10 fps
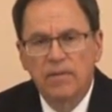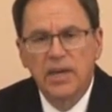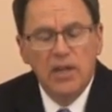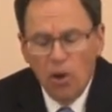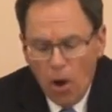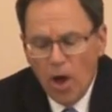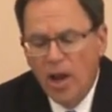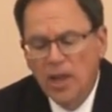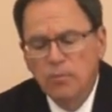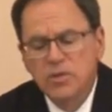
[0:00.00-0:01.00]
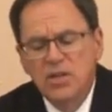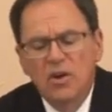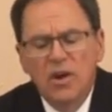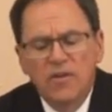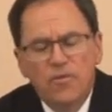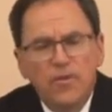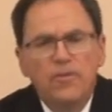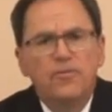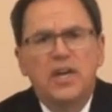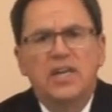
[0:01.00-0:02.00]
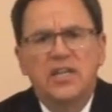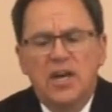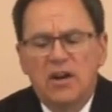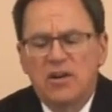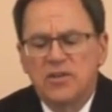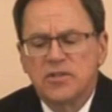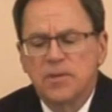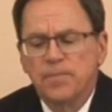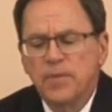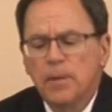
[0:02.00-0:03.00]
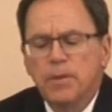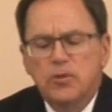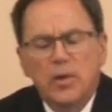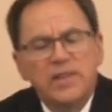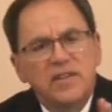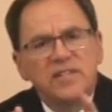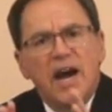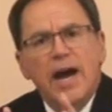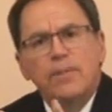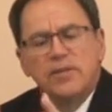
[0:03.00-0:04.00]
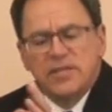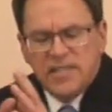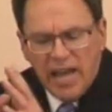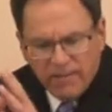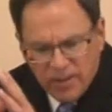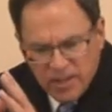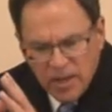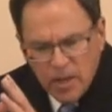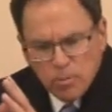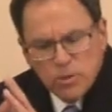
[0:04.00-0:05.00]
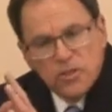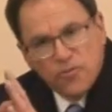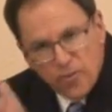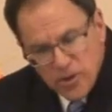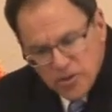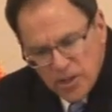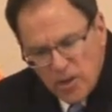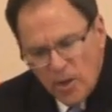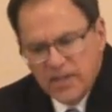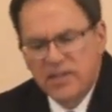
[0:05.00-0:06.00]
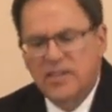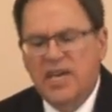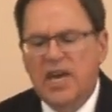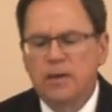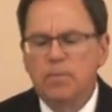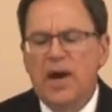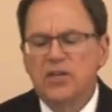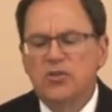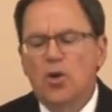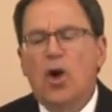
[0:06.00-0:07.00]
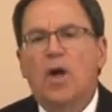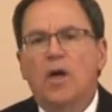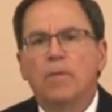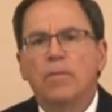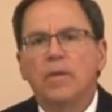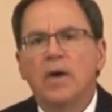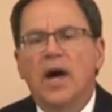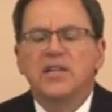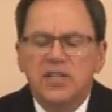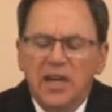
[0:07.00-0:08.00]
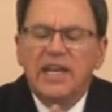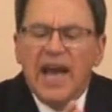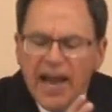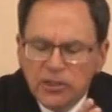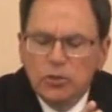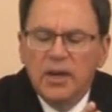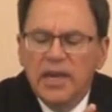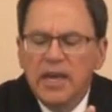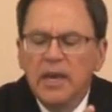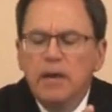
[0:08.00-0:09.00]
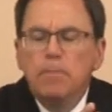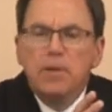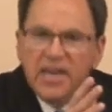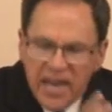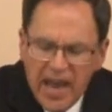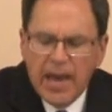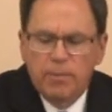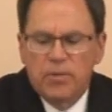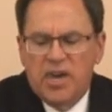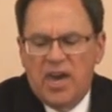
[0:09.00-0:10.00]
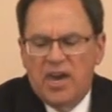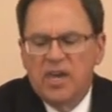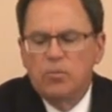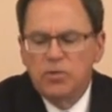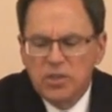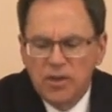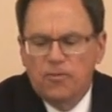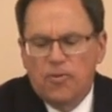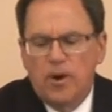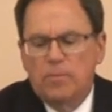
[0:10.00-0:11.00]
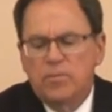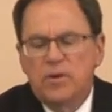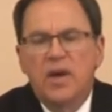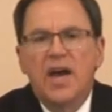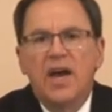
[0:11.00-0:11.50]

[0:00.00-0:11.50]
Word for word: In all, it was nearly 15 years between the time that David was first anointed king by Saul until he actually became king and was confirmed